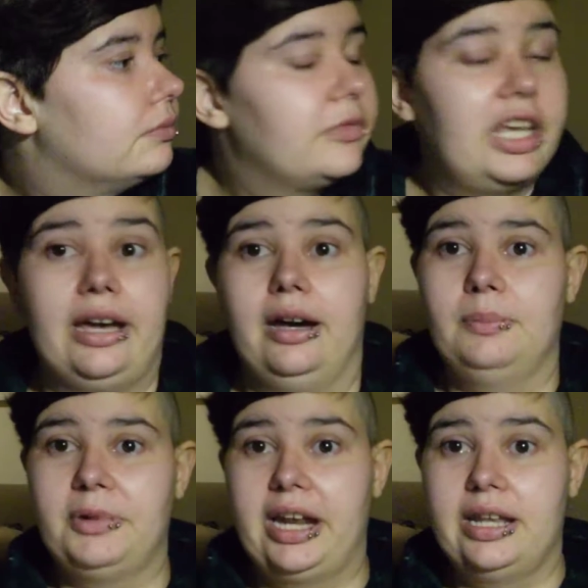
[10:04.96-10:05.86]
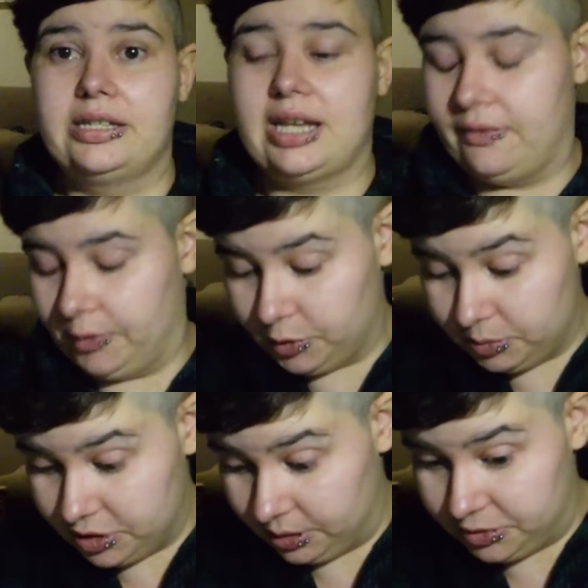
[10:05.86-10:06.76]
yeah, I'm planning to have a boob
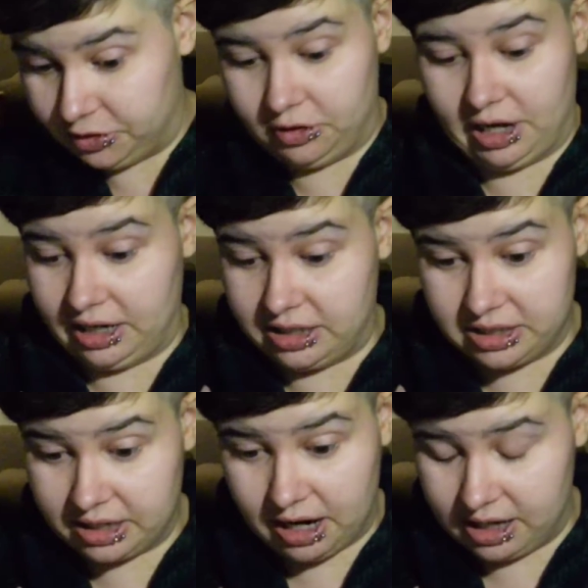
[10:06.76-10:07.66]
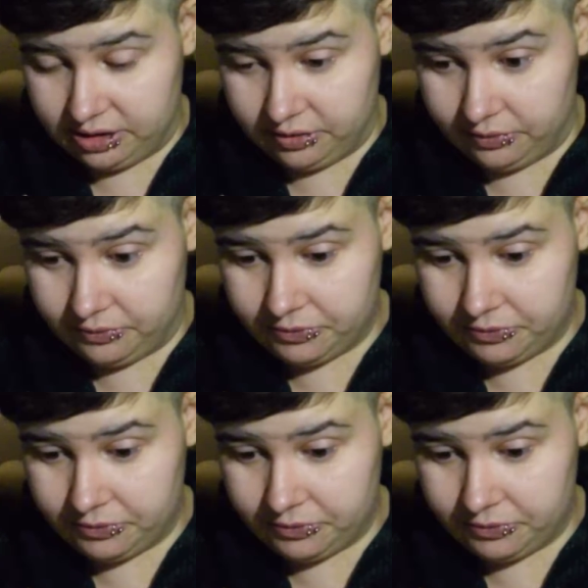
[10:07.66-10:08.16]
job soon, and it just kind of